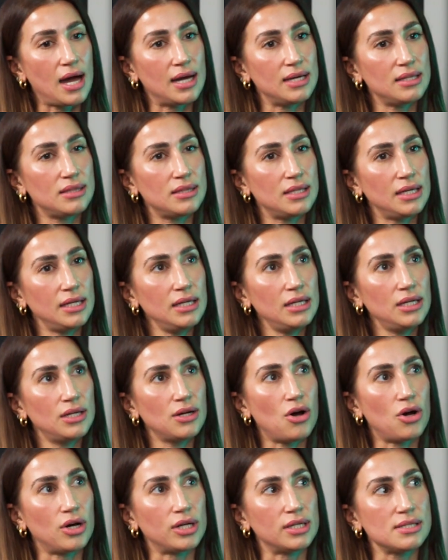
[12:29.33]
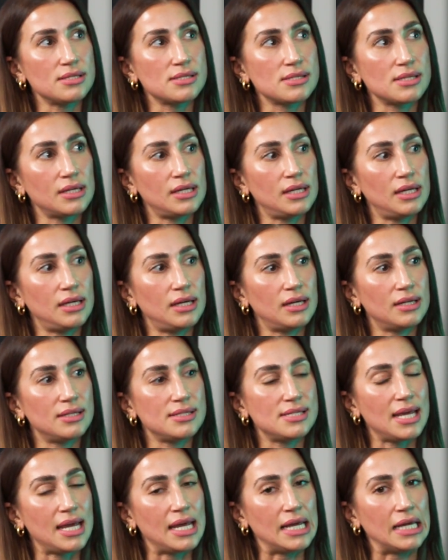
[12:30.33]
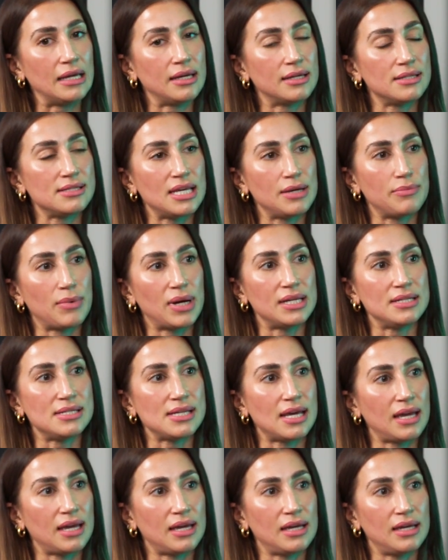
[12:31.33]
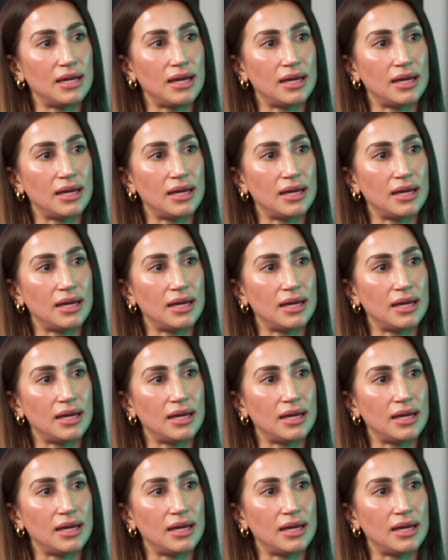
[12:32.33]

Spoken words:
I think, honestly, taking it day by day,